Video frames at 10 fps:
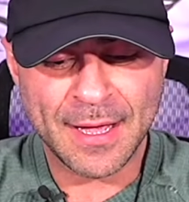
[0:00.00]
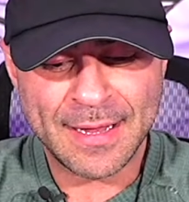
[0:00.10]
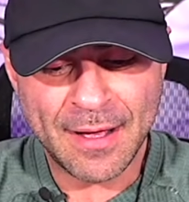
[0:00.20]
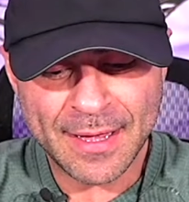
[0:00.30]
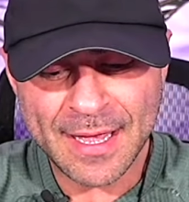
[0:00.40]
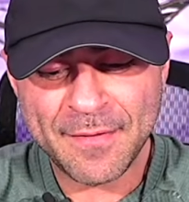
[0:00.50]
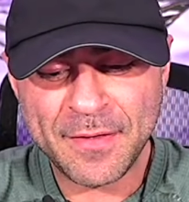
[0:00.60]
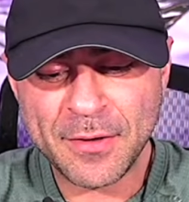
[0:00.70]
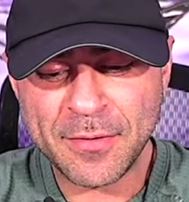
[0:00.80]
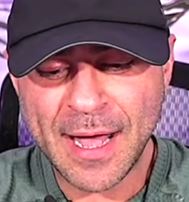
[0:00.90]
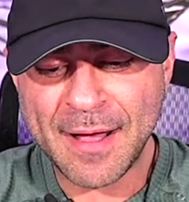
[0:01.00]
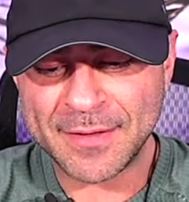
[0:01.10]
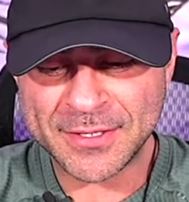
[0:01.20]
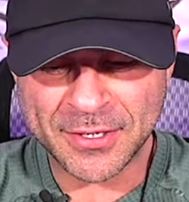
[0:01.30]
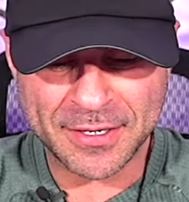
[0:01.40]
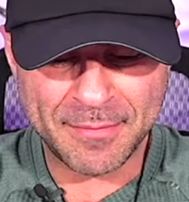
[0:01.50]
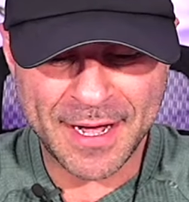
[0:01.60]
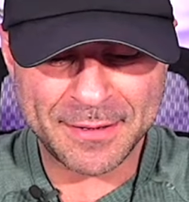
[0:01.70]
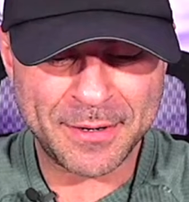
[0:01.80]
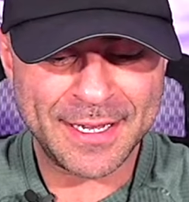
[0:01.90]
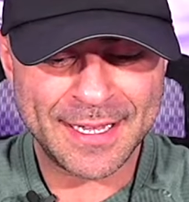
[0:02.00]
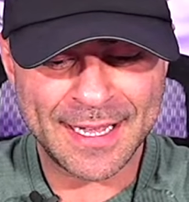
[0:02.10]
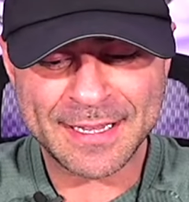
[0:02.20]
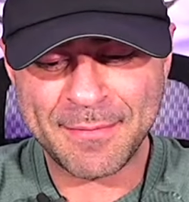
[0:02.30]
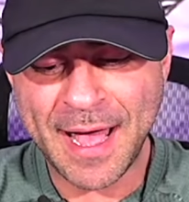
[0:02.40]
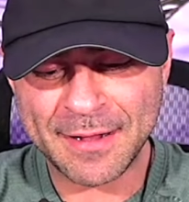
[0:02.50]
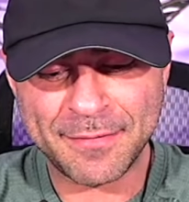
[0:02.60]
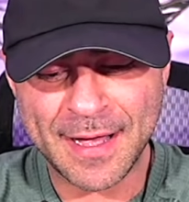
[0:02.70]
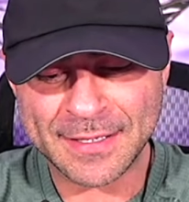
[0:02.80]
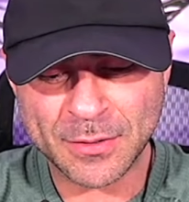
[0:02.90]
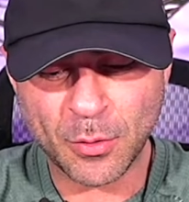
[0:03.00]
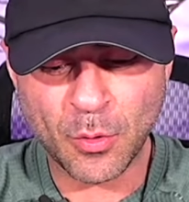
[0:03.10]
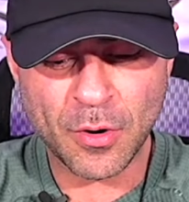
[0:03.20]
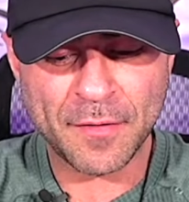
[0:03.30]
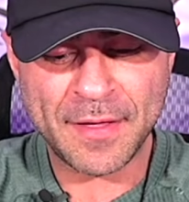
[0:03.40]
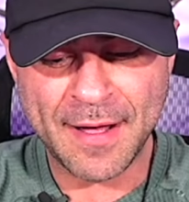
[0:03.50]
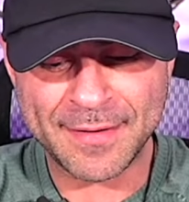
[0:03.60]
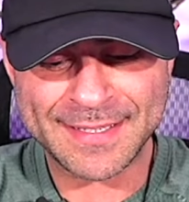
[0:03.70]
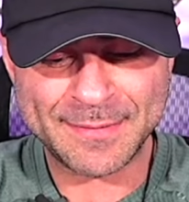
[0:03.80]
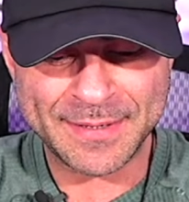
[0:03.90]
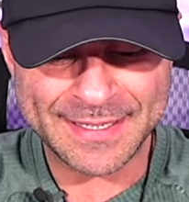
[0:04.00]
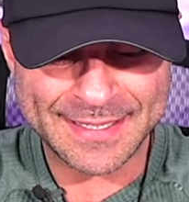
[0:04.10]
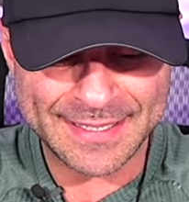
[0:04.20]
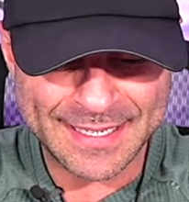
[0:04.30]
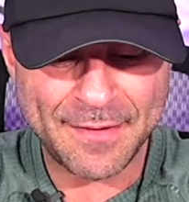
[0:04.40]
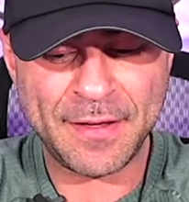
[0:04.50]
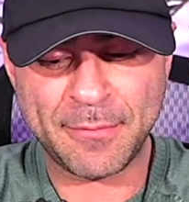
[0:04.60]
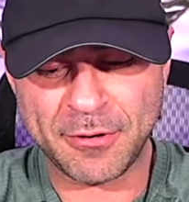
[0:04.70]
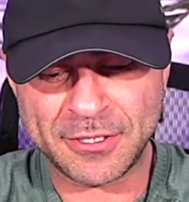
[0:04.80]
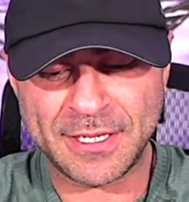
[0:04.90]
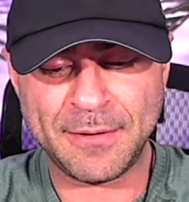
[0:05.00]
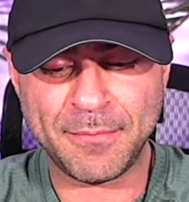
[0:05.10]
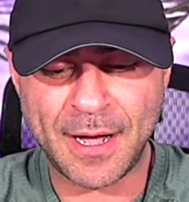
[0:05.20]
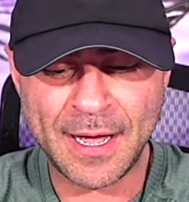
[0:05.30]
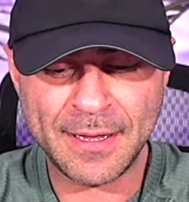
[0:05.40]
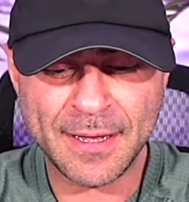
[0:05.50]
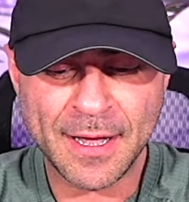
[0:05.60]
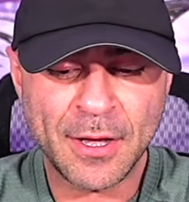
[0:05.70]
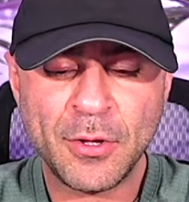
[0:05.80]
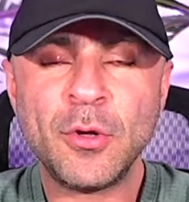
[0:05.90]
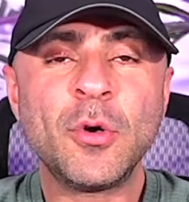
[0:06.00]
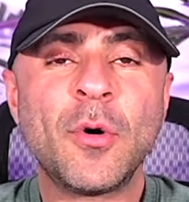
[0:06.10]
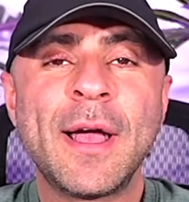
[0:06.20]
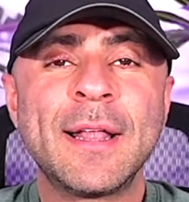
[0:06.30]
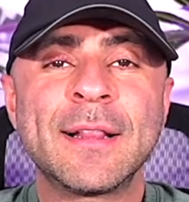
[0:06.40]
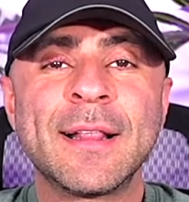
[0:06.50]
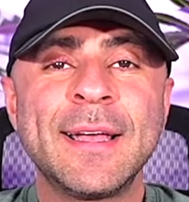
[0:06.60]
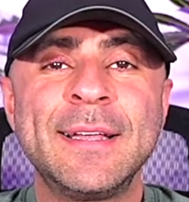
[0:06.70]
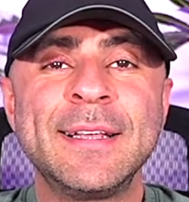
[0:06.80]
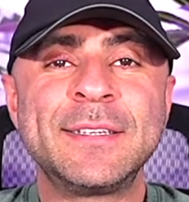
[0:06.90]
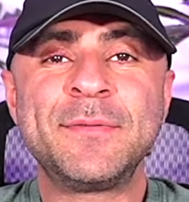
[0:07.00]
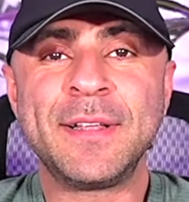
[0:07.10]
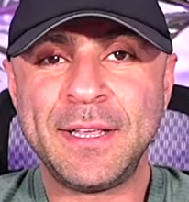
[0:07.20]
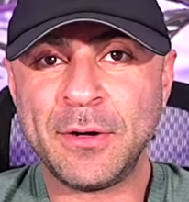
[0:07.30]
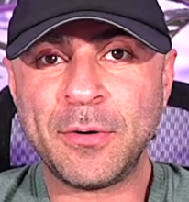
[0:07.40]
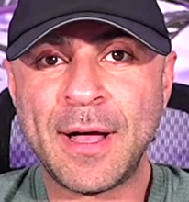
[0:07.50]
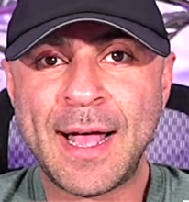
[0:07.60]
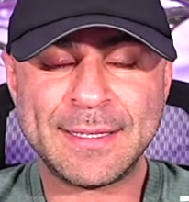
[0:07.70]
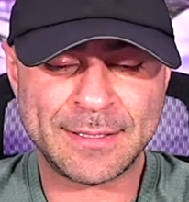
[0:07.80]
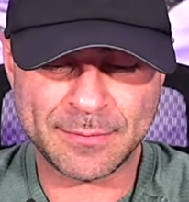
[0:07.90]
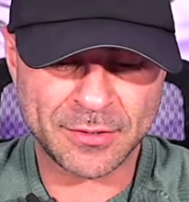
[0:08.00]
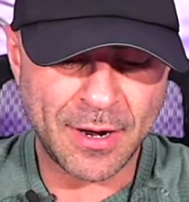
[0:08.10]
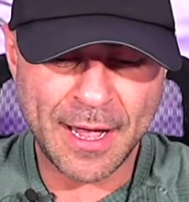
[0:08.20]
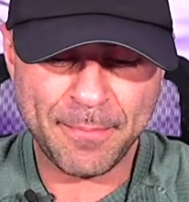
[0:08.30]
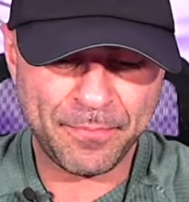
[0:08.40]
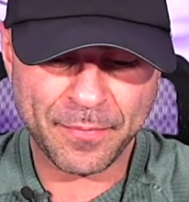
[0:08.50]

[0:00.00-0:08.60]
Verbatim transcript: Now, if you have a certain amount of money you'd like to manifest, or if you have a specific person in mind, you can go ahead and like this video and subscribe.